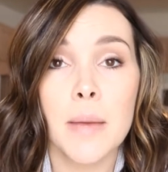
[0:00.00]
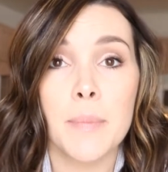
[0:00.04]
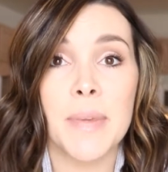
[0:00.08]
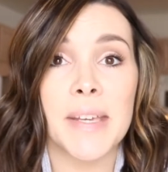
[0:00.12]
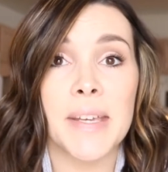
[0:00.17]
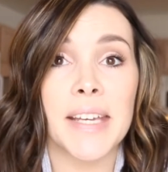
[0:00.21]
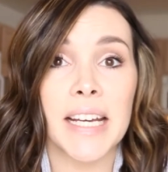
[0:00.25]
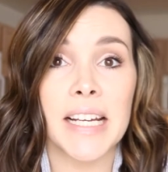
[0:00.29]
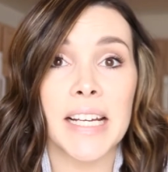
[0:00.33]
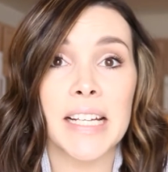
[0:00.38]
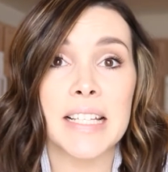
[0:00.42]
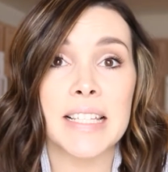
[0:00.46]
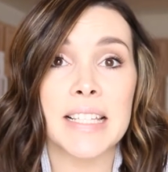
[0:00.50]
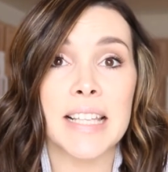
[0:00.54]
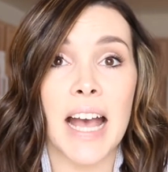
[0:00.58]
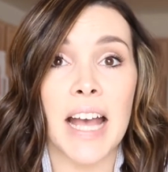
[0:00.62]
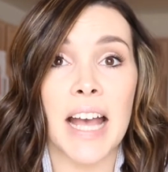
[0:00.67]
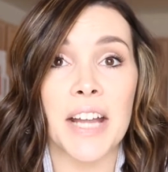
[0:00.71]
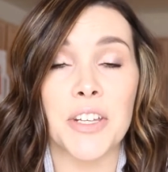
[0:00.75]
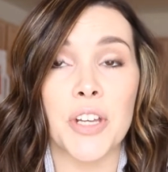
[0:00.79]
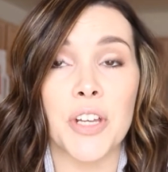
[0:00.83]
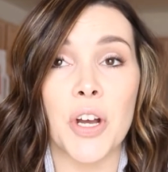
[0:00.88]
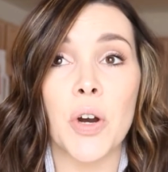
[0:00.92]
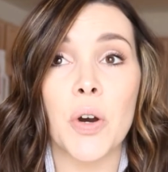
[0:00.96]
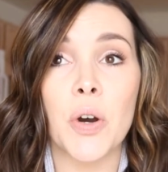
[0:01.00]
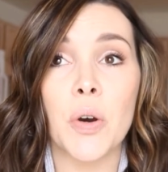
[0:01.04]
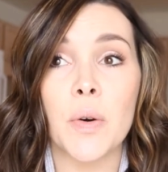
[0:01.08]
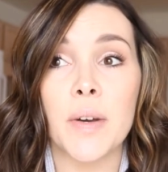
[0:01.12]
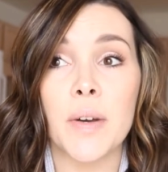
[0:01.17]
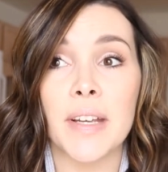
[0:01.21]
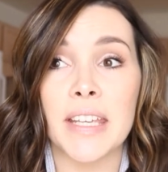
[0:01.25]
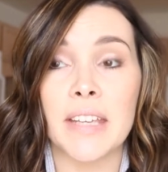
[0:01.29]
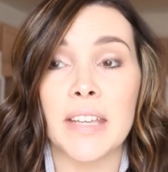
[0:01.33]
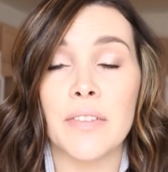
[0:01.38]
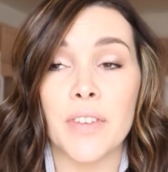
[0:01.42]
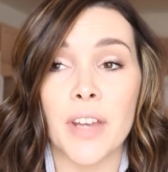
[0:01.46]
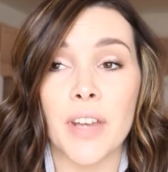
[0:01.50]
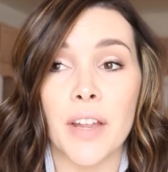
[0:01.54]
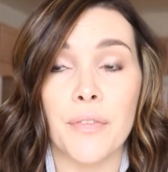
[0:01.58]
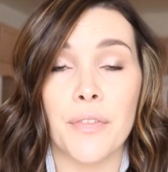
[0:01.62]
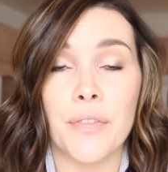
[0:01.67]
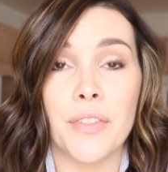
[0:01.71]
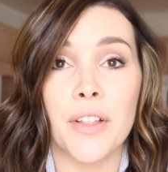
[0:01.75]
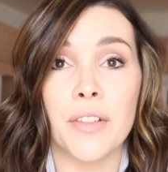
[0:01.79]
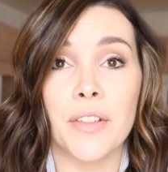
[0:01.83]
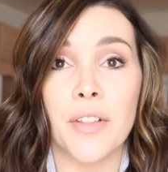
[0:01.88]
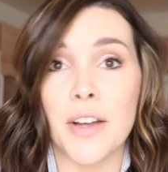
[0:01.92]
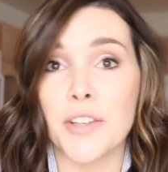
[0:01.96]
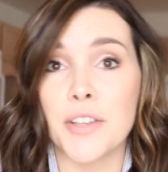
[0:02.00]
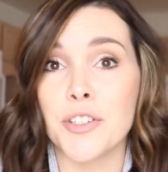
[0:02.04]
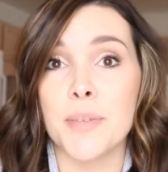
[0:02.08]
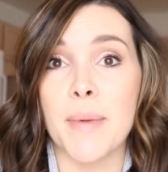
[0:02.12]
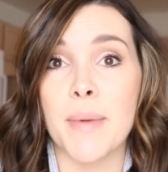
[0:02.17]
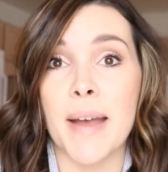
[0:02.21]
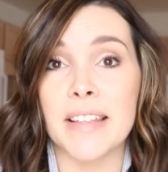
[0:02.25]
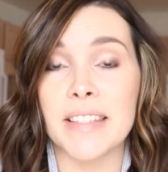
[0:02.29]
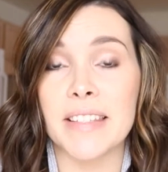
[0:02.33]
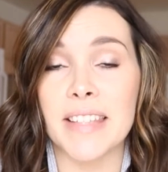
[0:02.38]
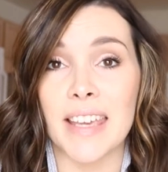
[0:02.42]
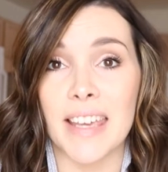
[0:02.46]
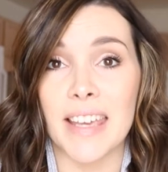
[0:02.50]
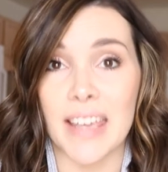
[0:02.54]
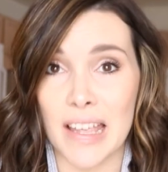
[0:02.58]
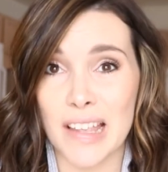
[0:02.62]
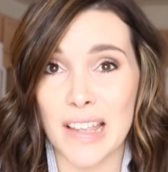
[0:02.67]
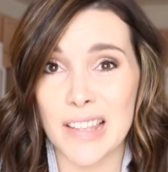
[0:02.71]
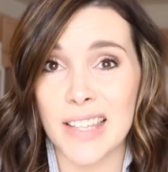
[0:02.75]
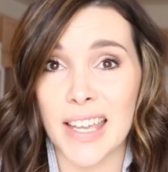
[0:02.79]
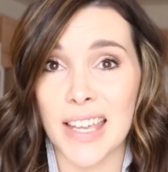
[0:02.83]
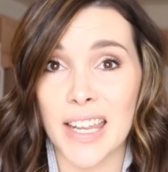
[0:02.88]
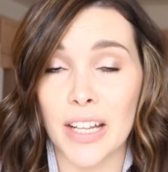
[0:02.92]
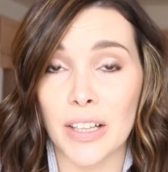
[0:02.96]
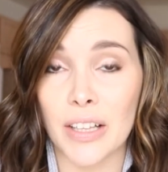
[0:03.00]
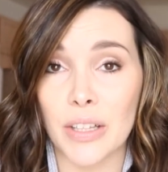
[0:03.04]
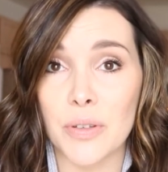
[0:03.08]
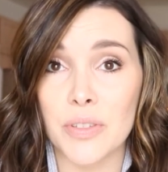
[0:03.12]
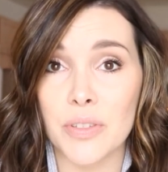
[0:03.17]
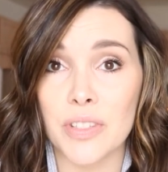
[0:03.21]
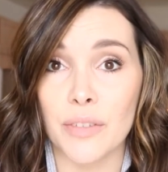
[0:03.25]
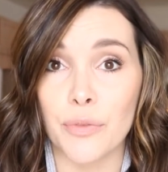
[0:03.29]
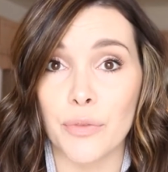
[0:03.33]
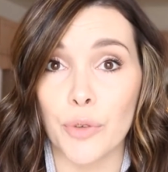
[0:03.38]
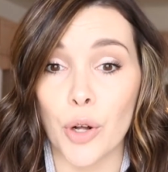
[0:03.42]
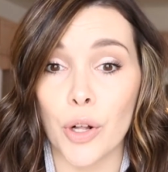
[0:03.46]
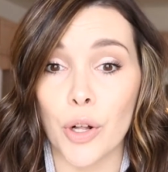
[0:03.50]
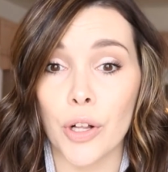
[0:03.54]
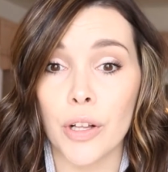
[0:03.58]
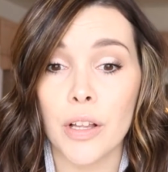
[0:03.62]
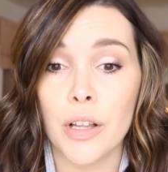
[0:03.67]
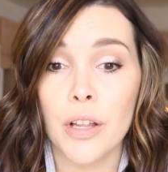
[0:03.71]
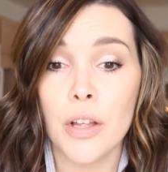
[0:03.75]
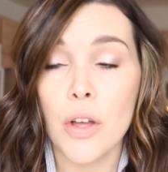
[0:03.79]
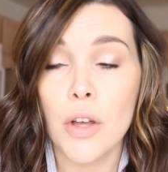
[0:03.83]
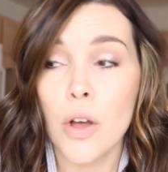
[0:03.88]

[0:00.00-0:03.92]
because I know even if the laundry basket is getting close to full,